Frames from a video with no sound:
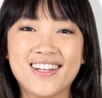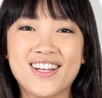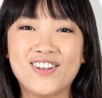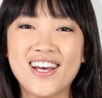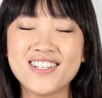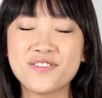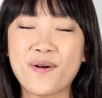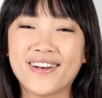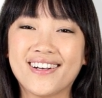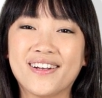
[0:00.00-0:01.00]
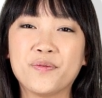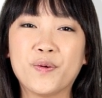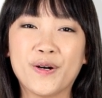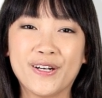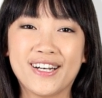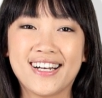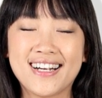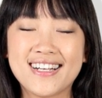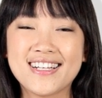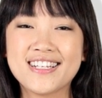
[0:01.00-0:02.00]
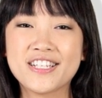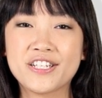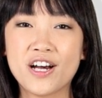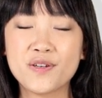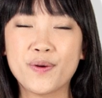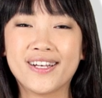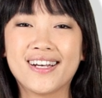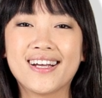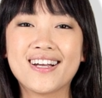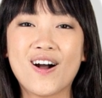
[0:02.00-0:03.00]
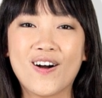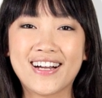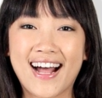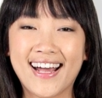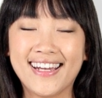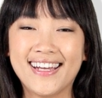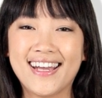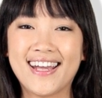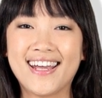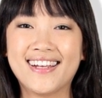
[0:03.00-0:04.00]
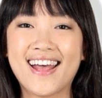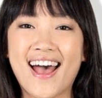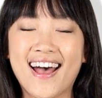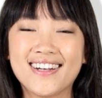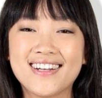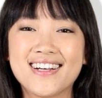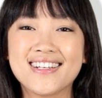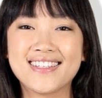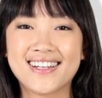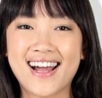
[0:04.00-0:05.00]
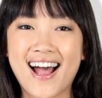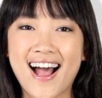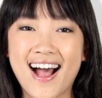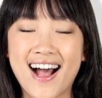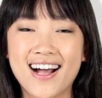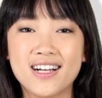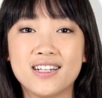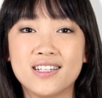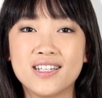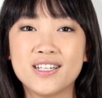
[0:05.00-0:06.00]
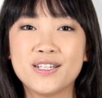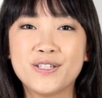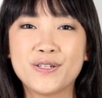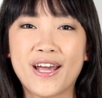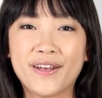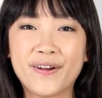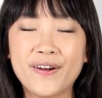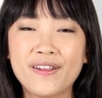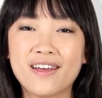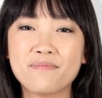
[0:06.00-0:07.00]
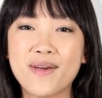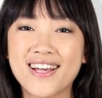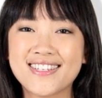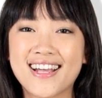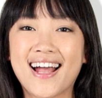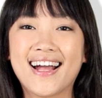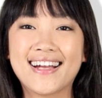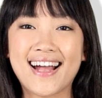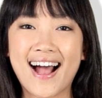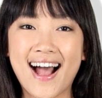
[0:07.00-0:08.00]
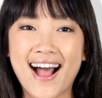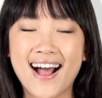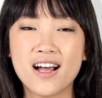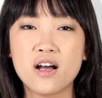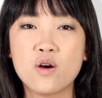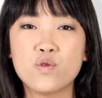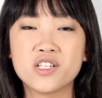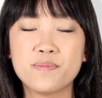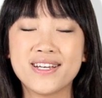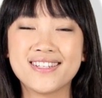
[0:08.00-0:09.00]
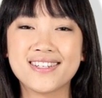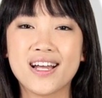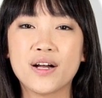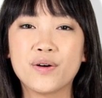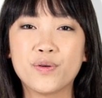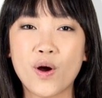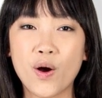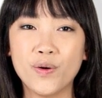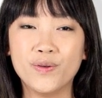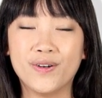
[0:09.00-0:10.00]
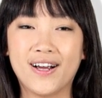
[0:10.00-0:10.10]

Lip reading: Now let's write another word. Start with Gaaw gài and add sara a. Together that makes Ga, which means crow.